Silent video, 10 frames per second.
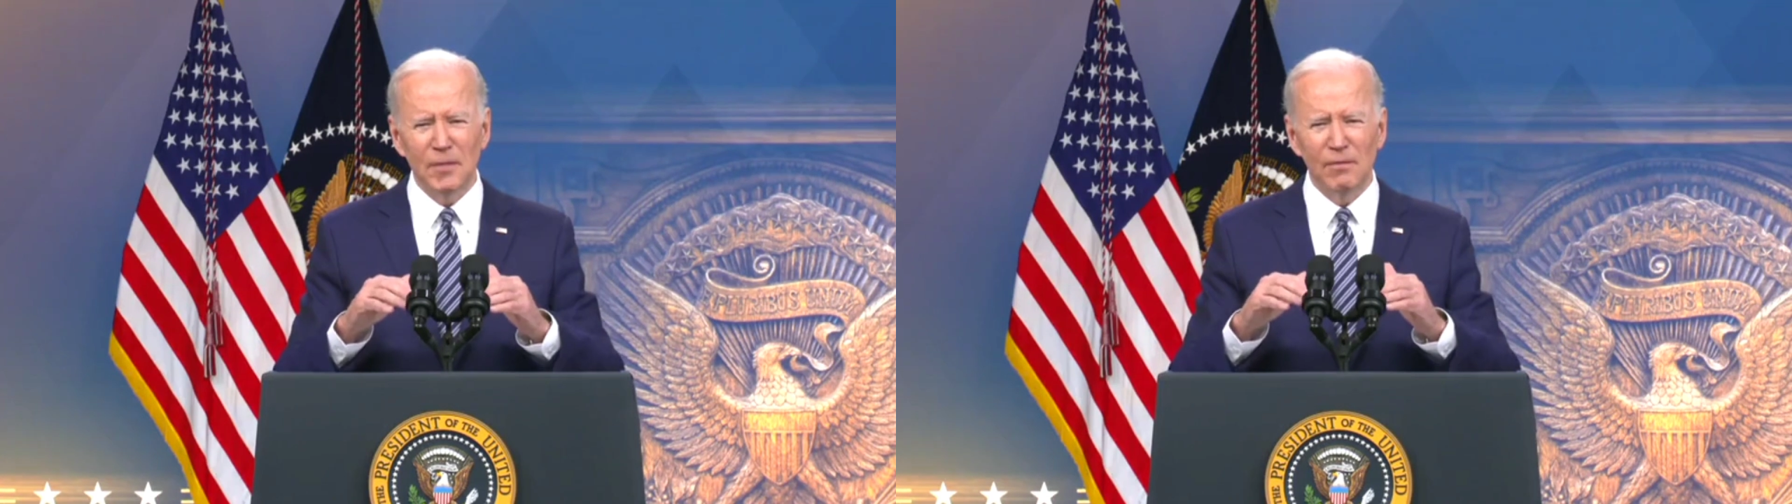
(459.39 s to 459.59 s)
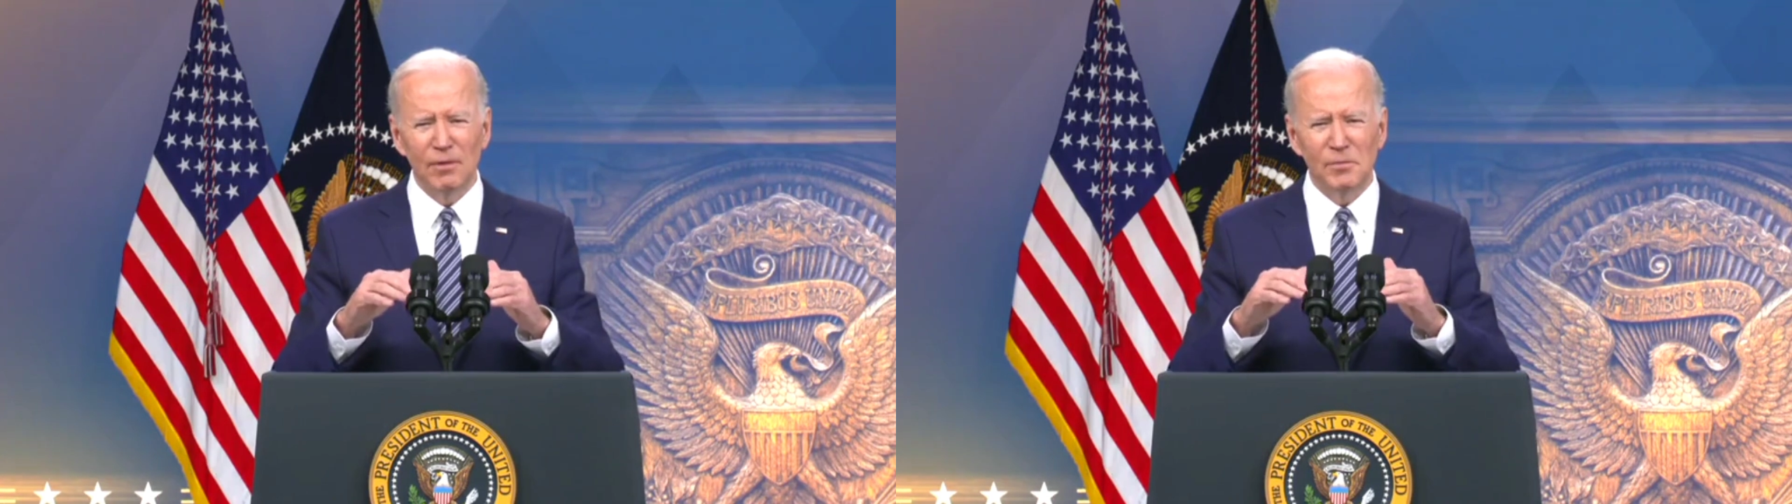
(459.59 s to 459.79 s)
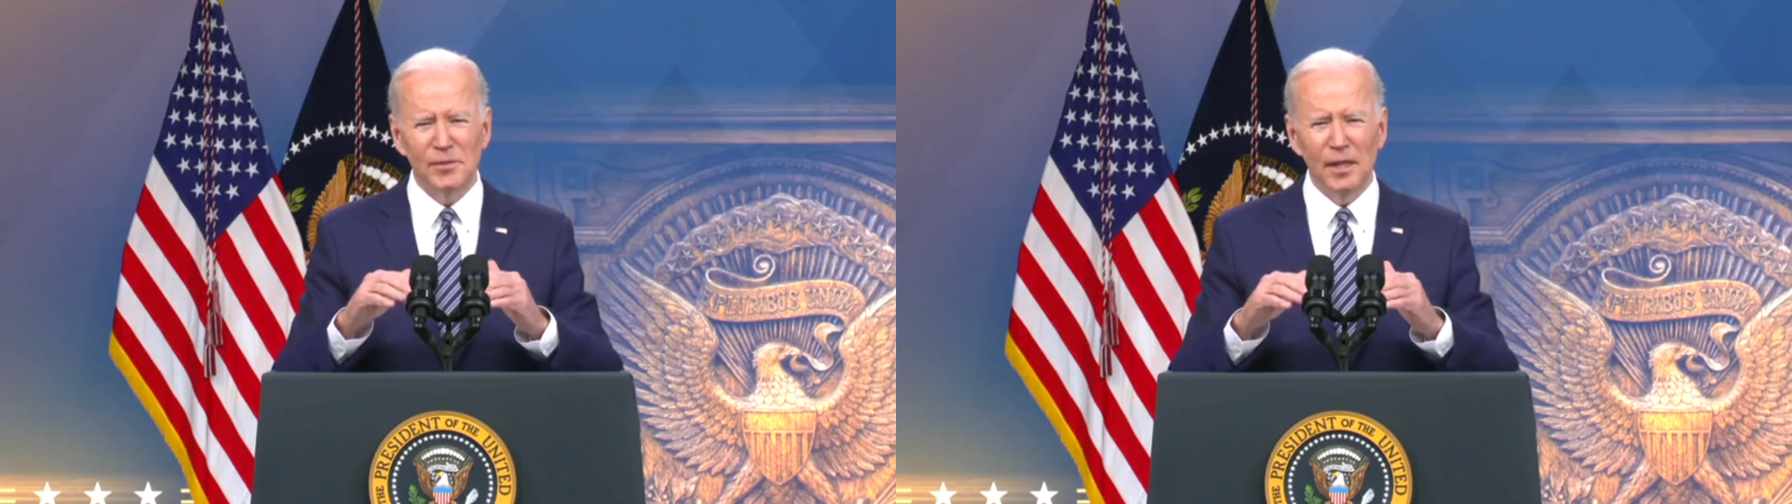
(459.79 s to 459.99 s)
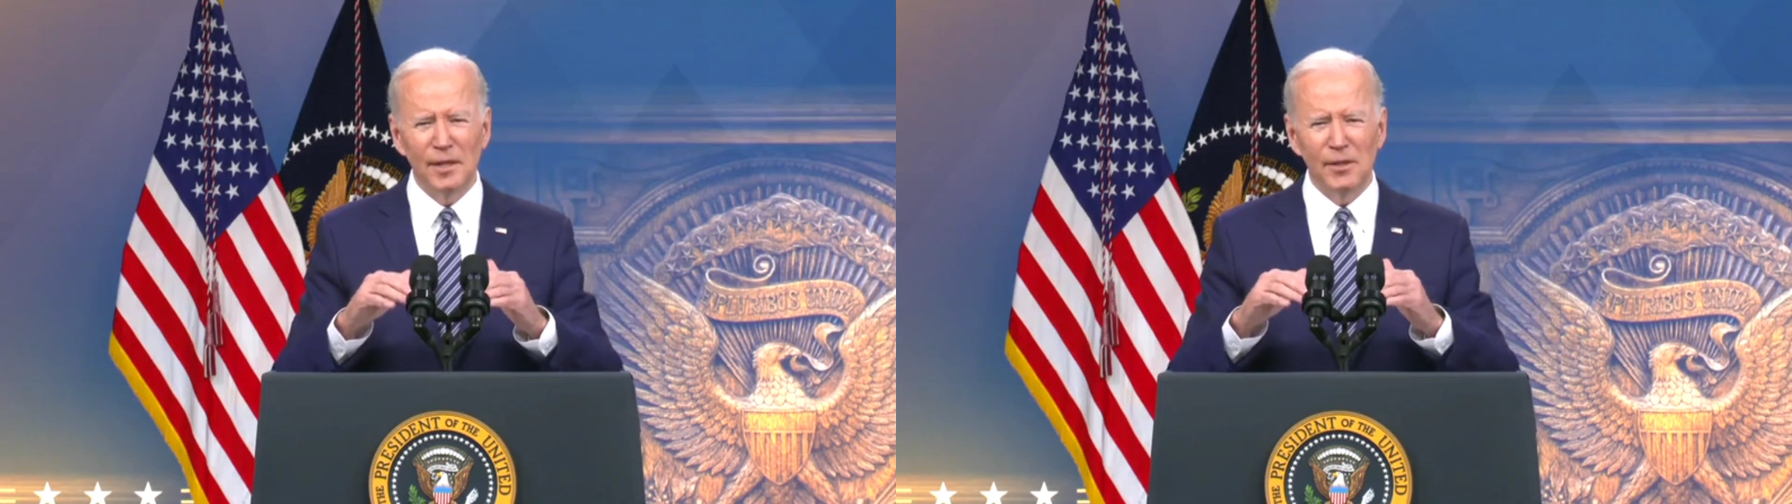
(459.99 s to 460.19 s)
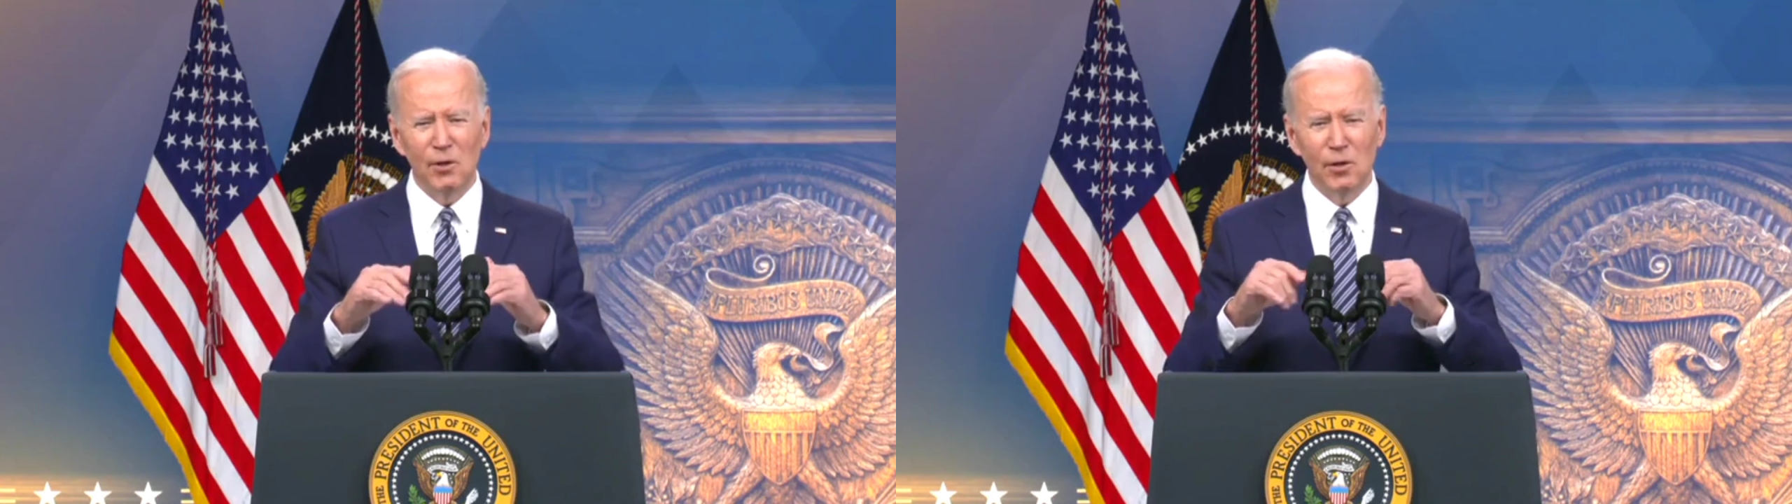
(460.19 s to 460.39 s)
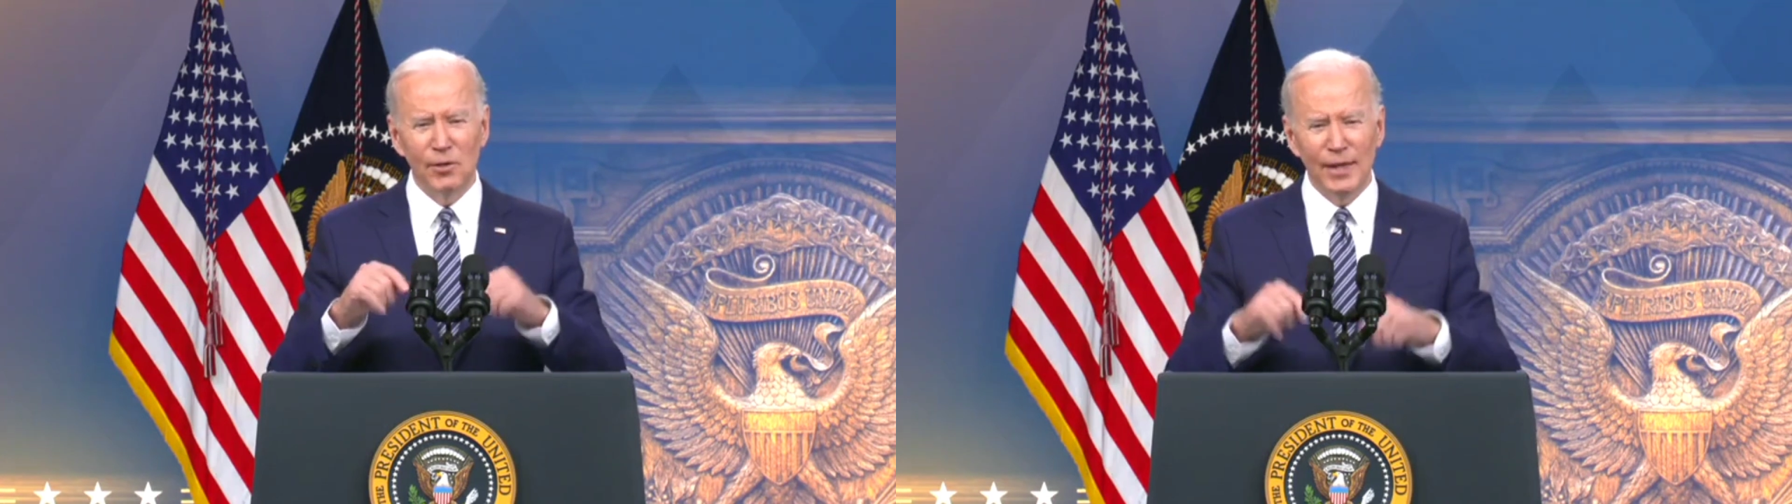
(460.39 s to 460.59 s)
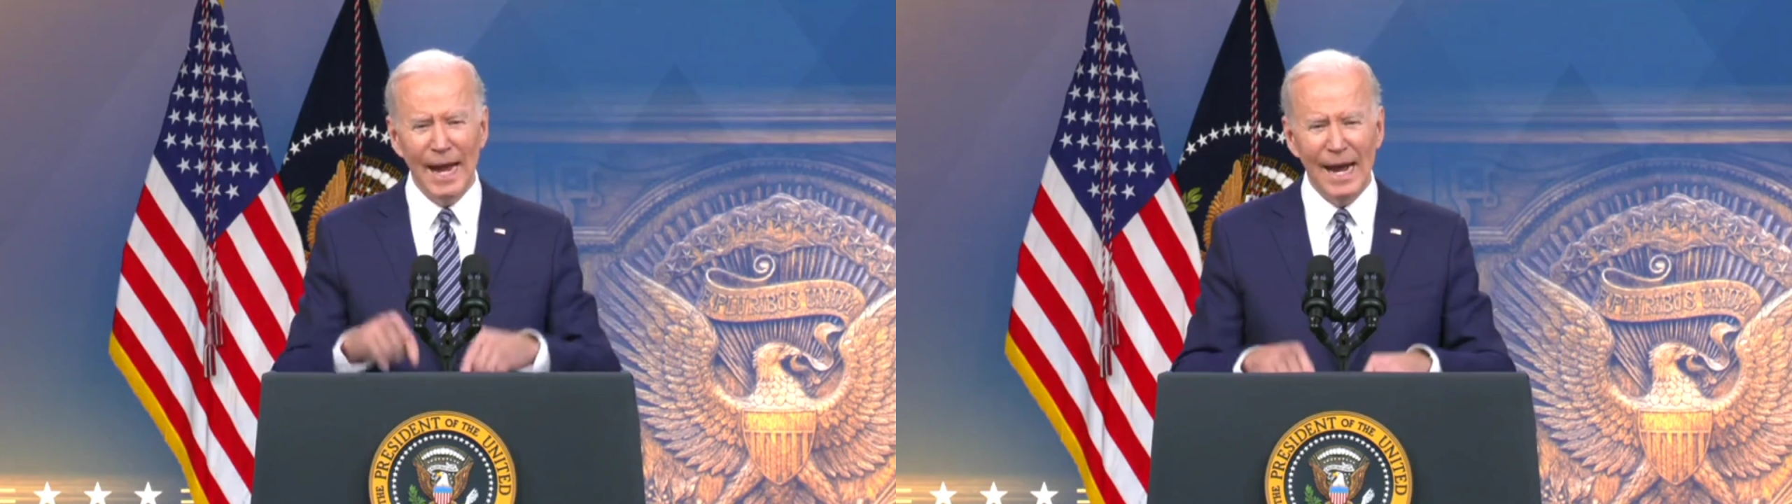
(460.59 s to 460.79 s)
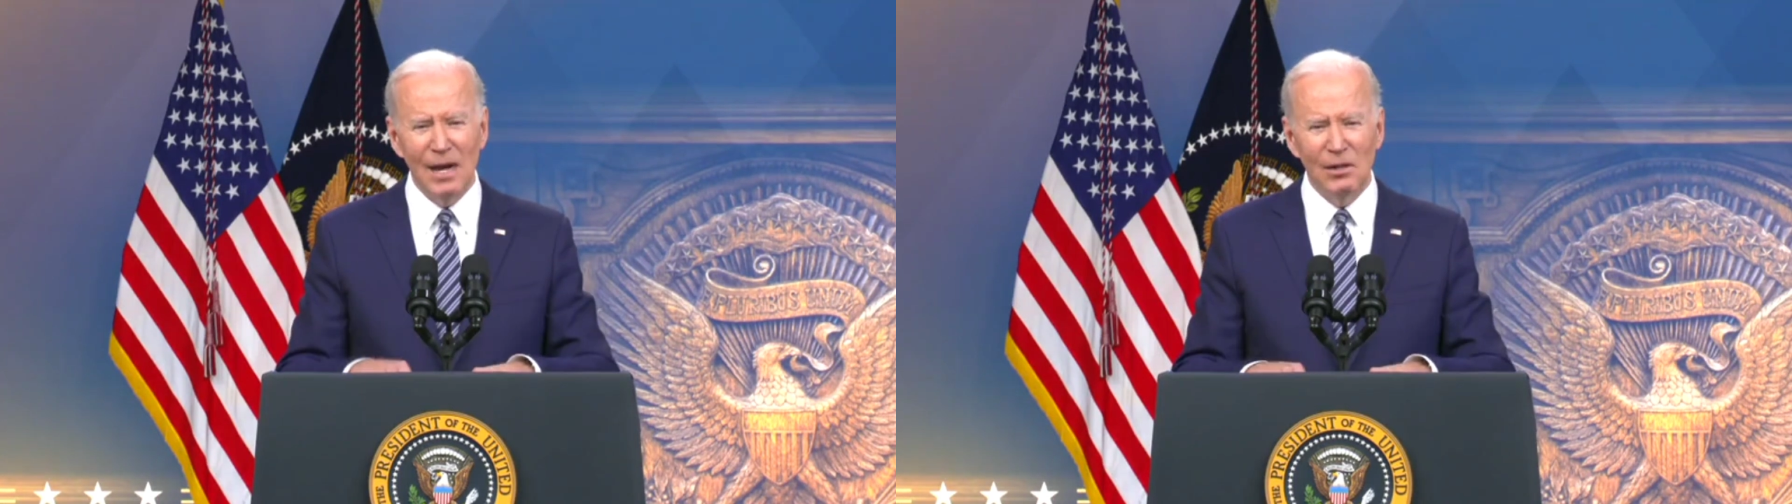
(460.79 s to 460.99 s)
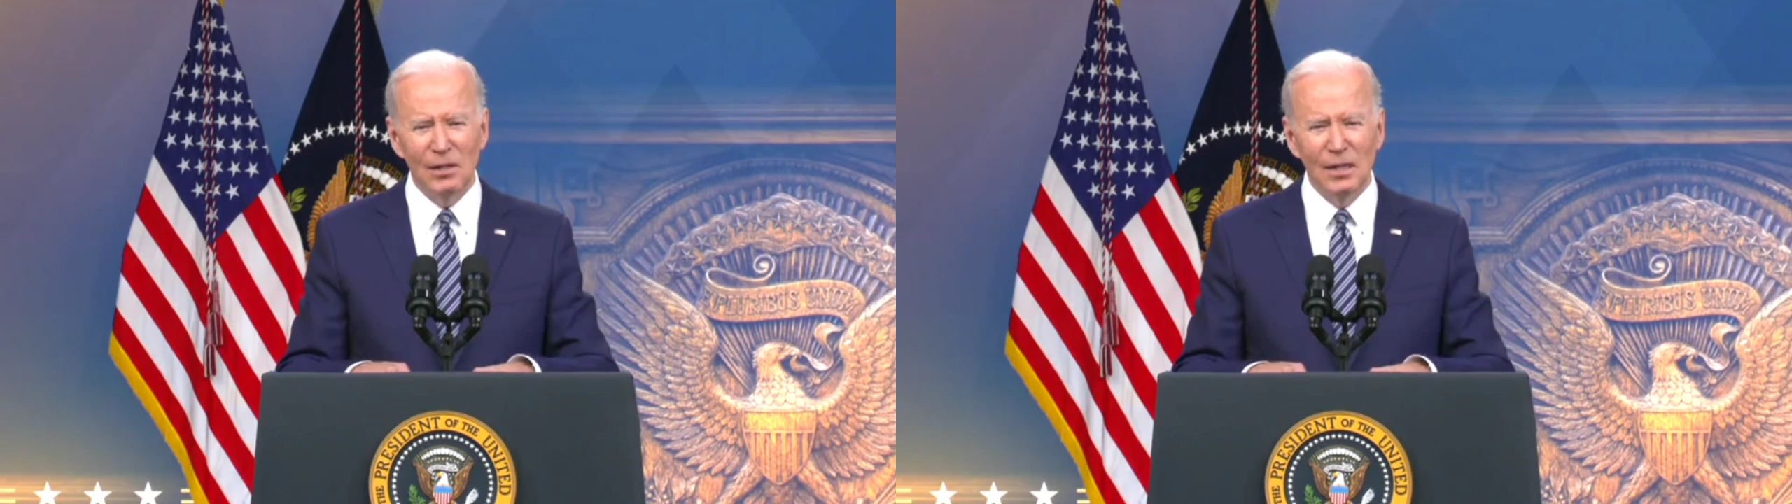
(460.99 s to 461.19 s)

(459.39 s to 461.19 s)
from selling the oil now